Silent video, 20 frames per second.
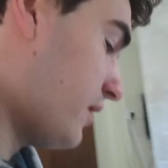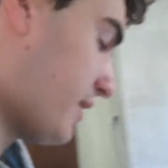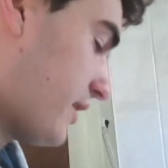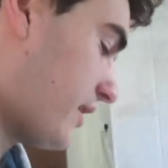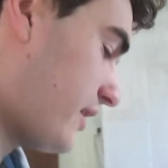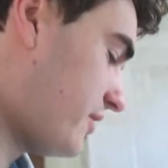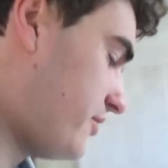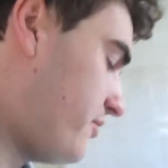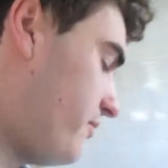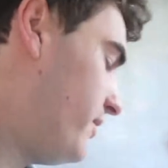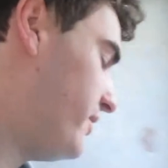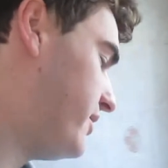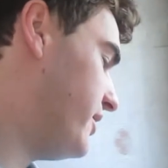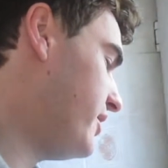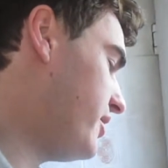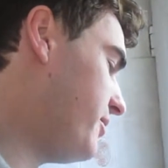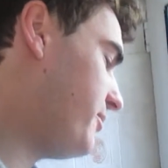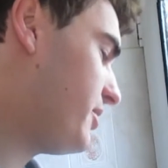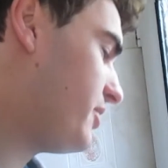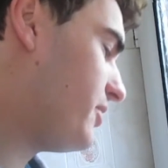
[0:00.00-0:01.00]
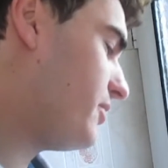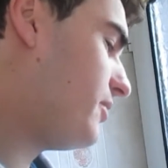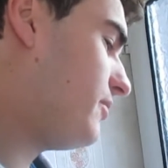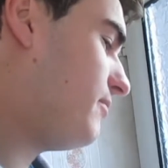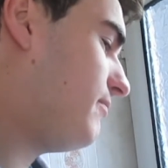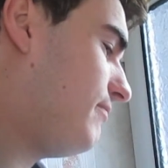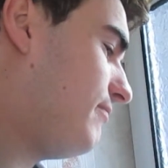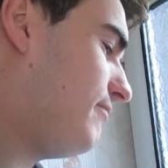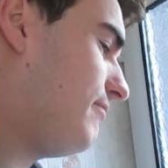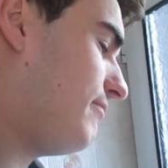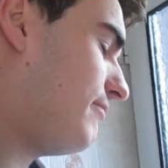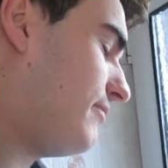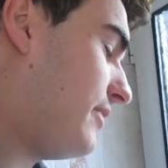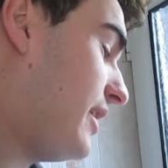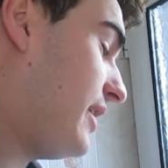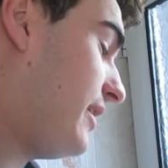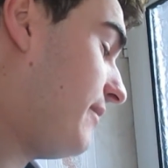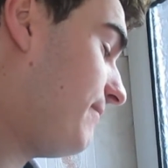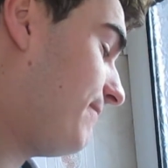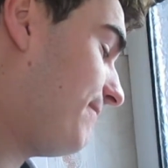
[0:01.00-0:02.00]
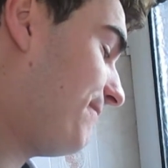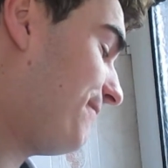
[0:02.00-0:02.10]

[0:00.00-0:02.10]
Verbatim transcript: Hey guys, do you want to see something cool? Ready?